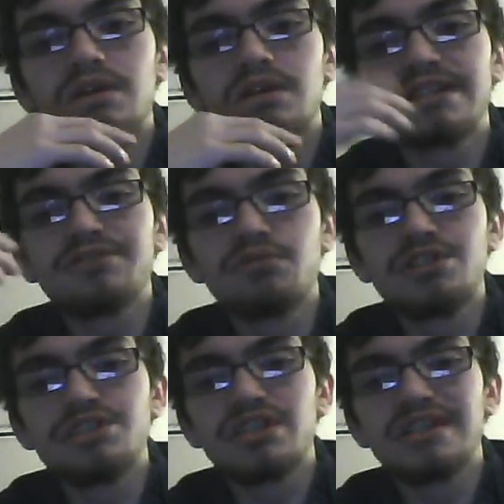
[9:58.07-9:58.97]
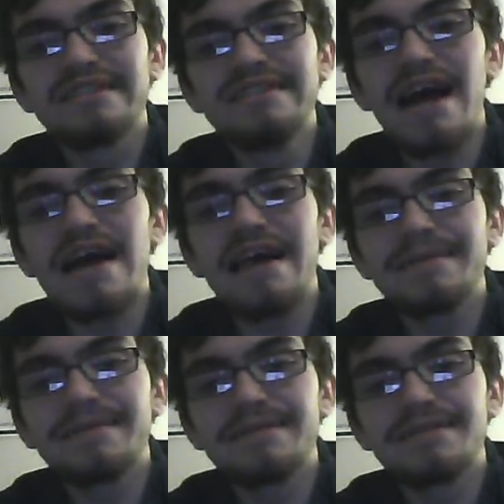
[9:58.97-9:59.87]
This was not
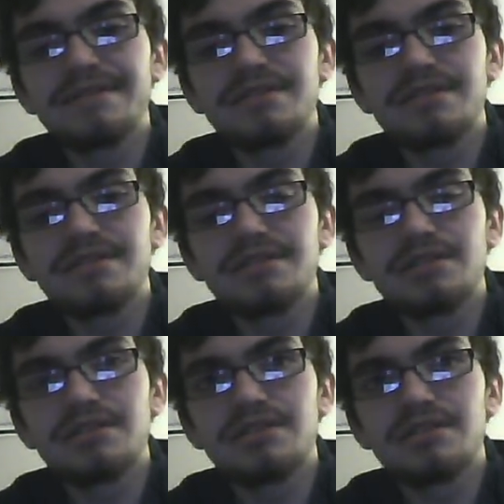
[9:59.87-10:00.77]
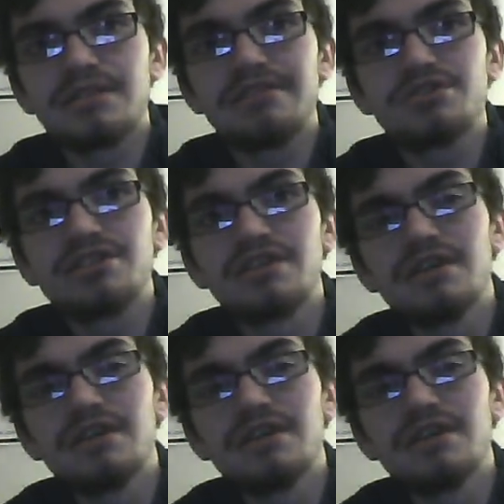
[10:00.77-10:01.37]
this was